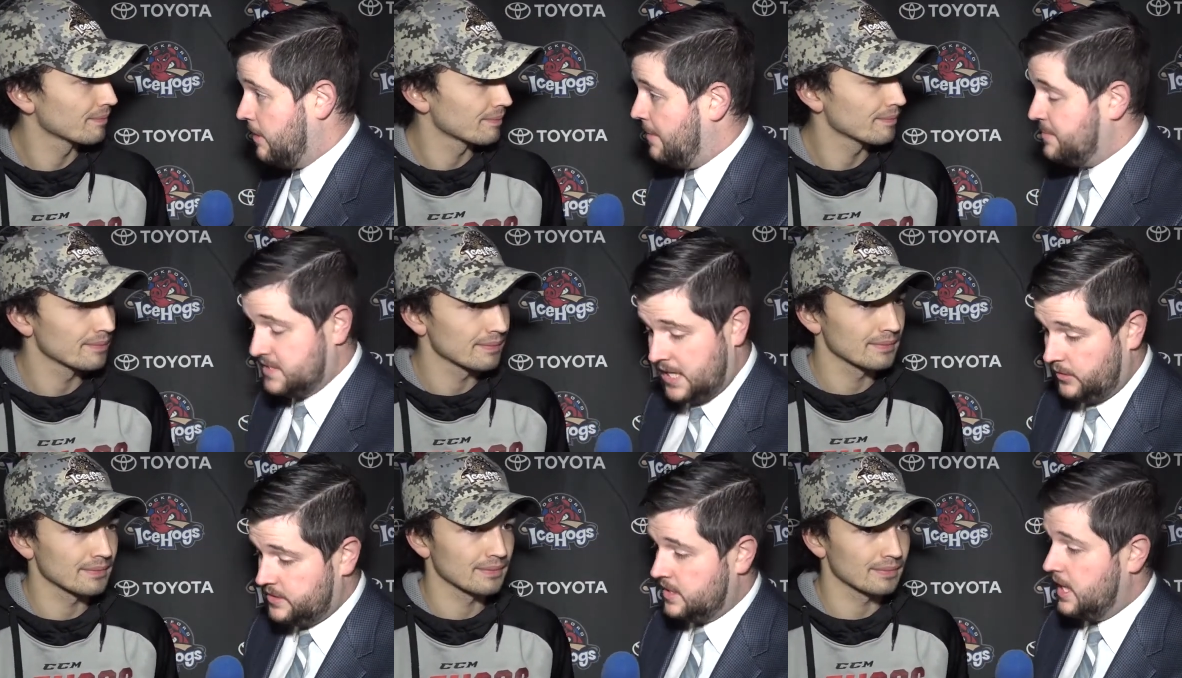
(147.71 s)
Speaker 1: Rapids, not
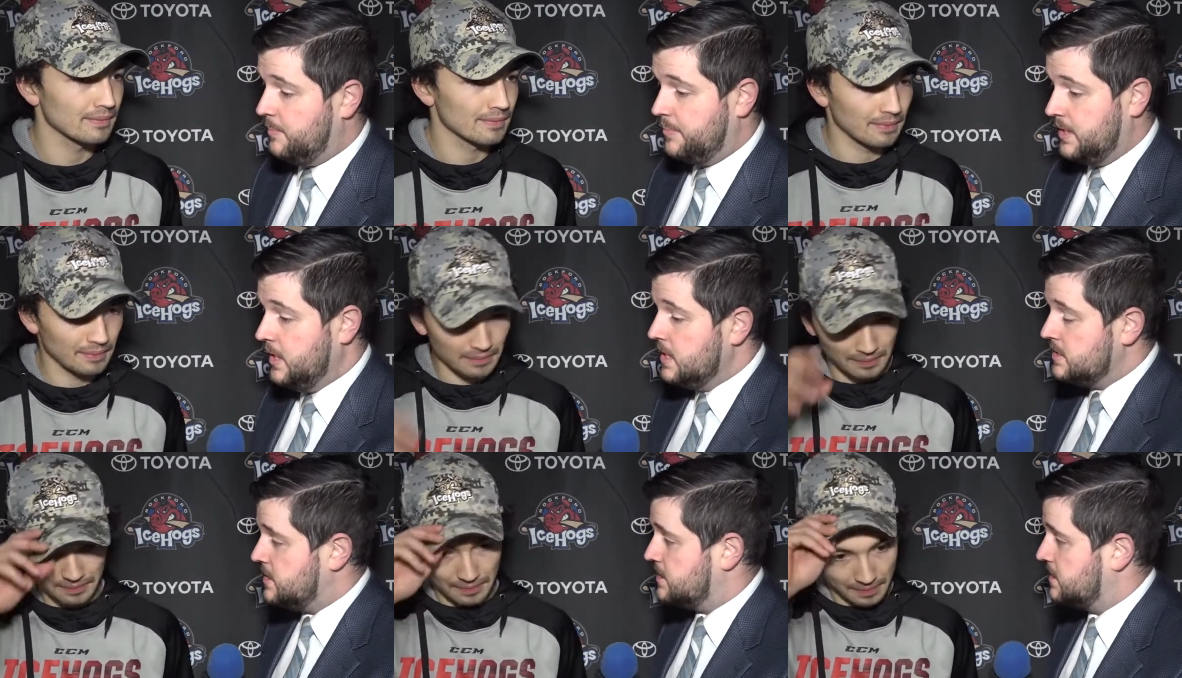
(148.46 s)
only tonight, but
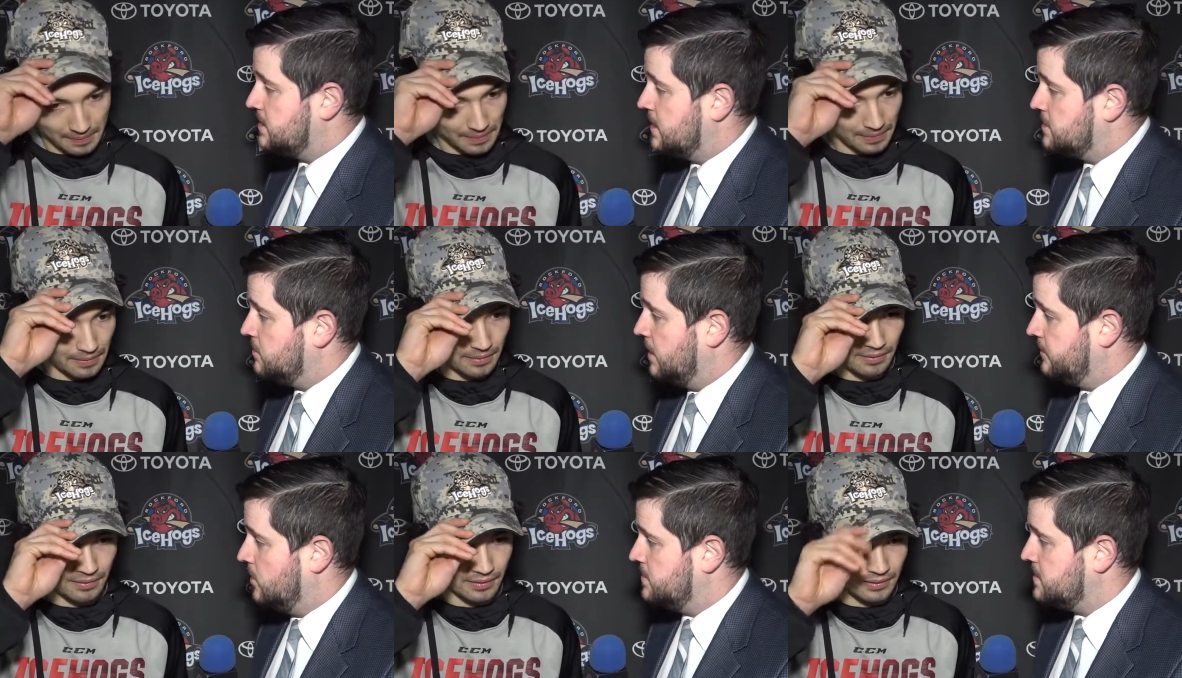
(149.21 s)
see success throughout
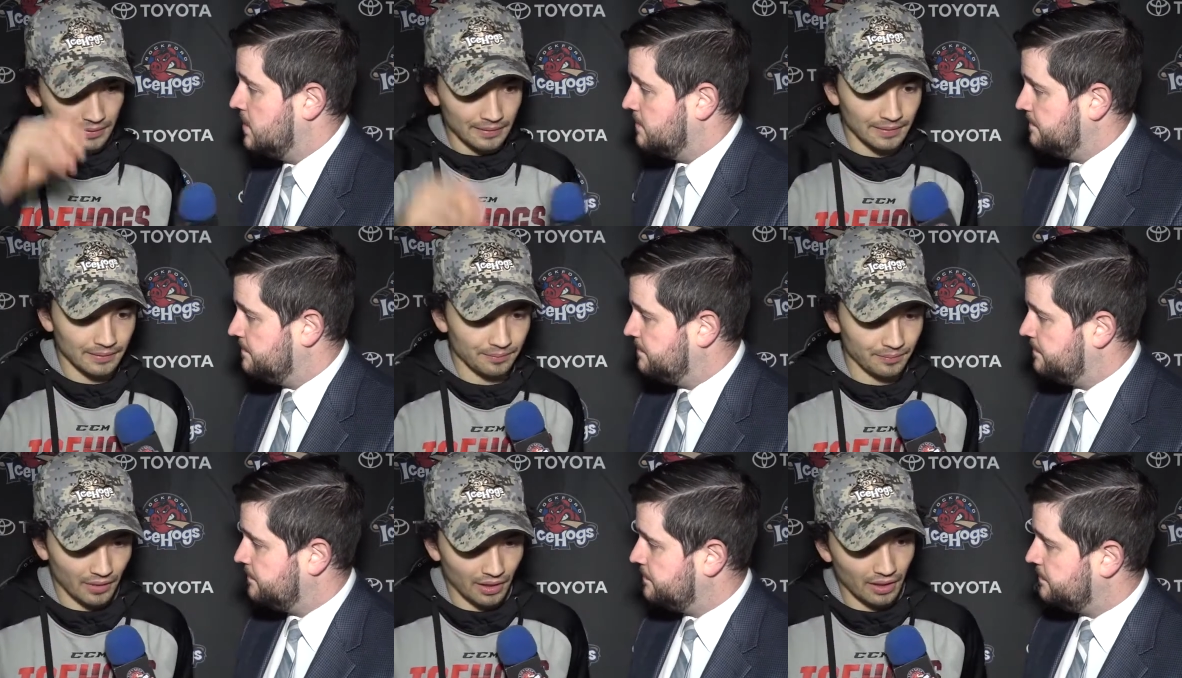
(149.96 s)
the homestand?
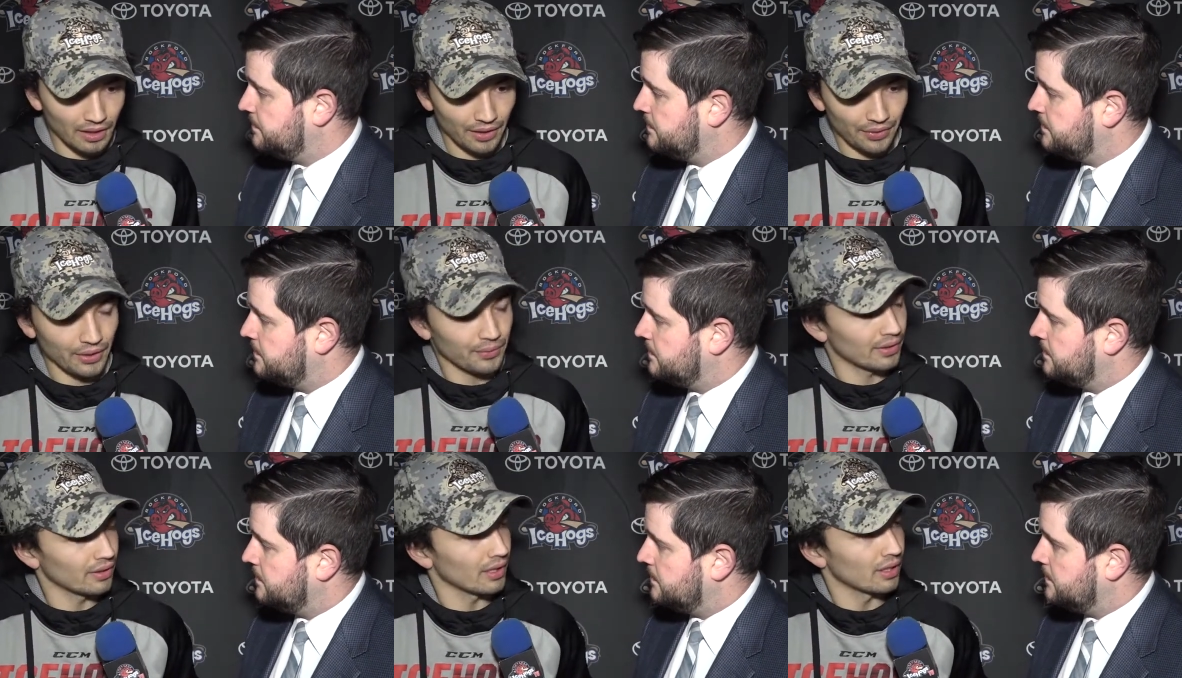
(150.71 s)
Speaker 2: Uh, I think we
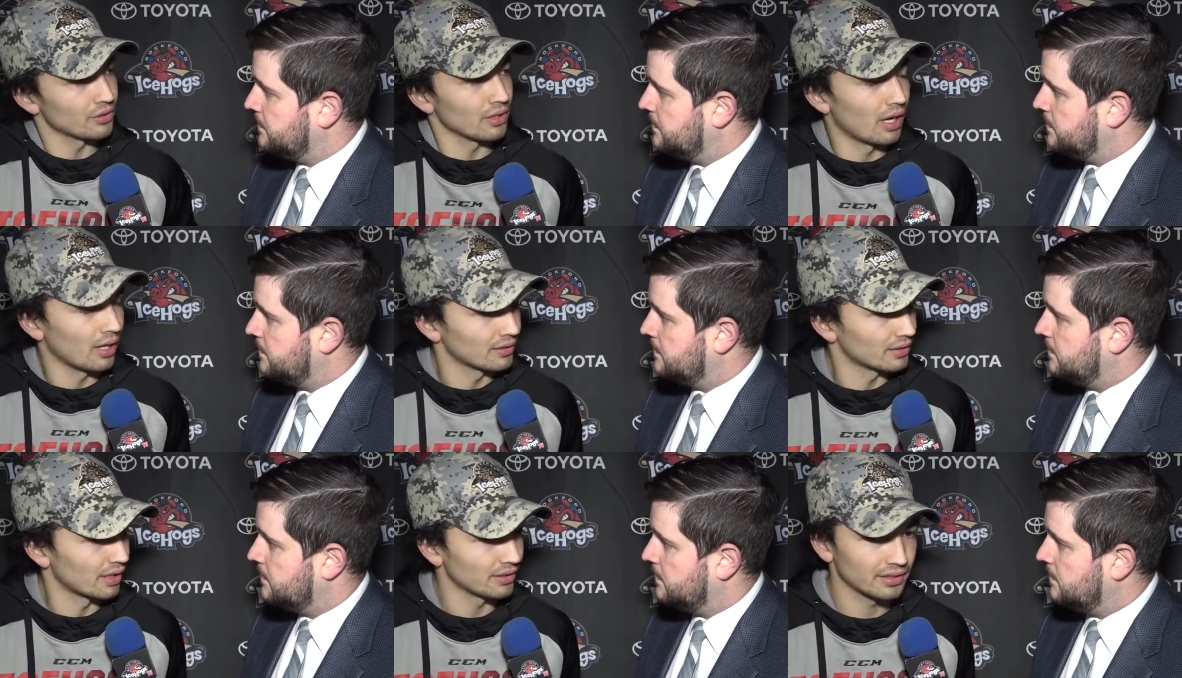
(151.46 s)
have to get out to a hot
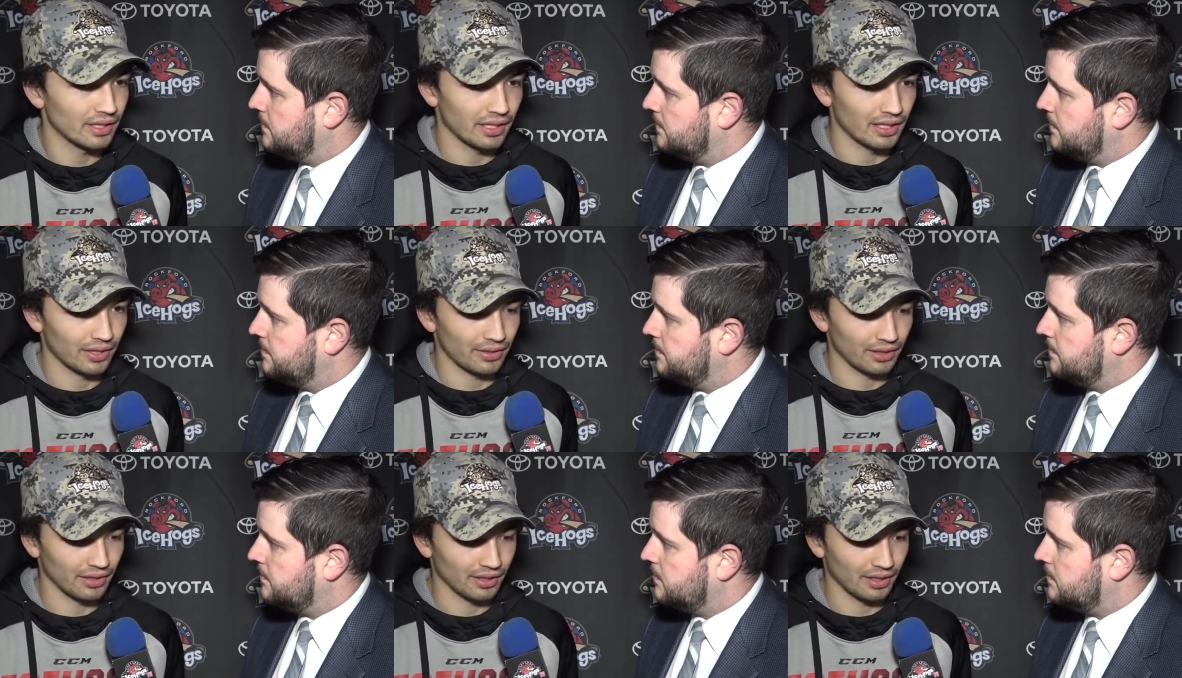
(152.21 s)
start tonight. I
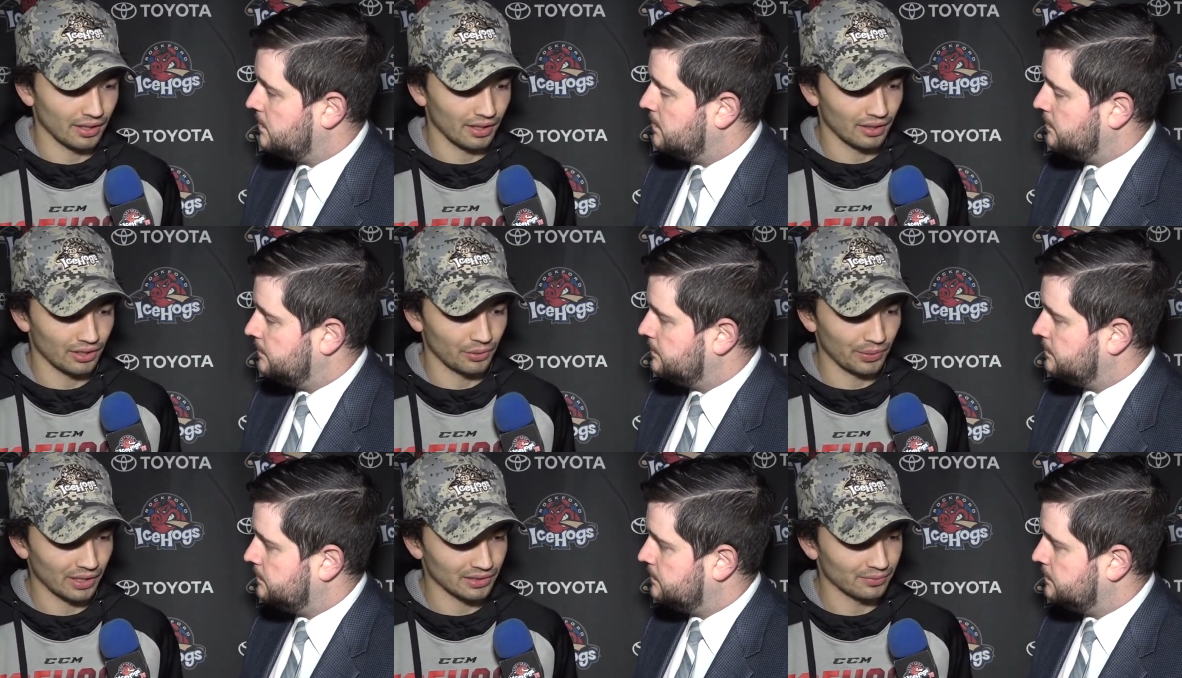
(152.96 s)
think uh, you know
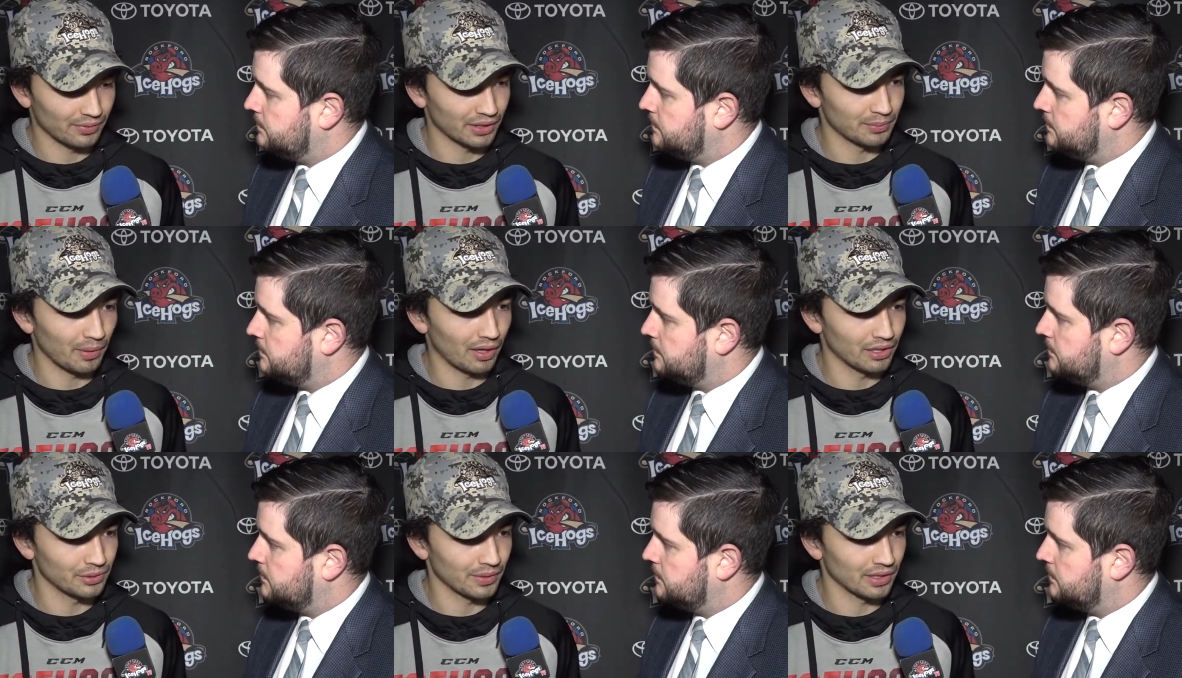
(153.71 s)
we got some fresh
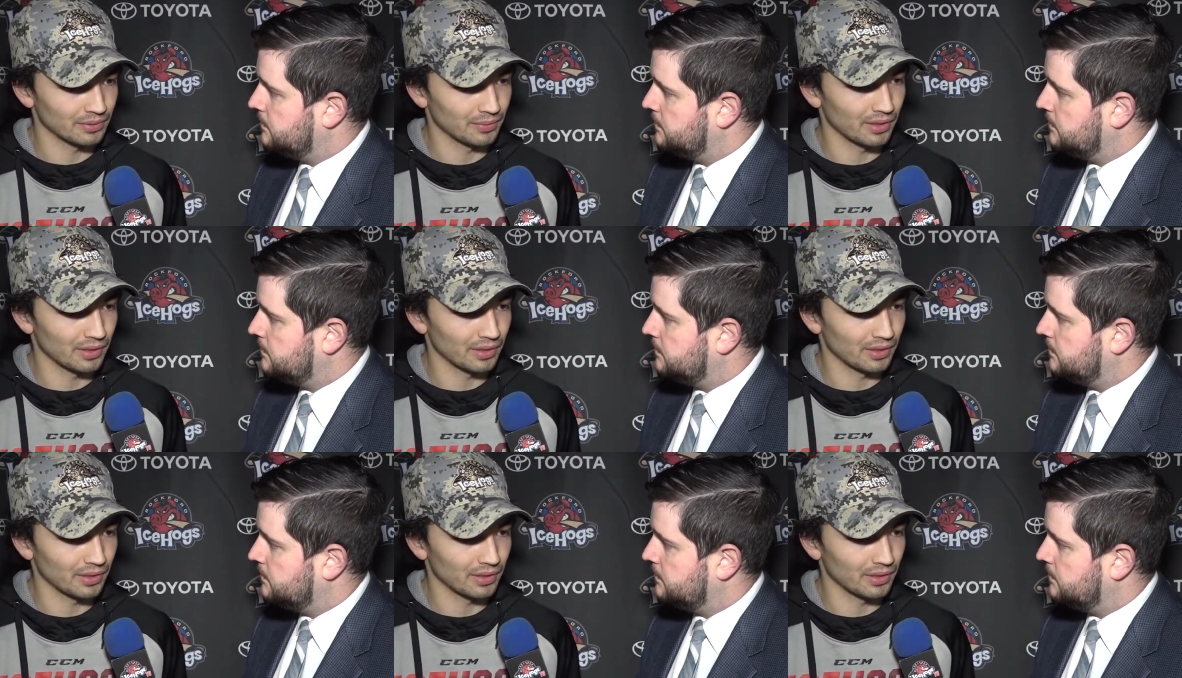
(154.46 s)
bodies, we got some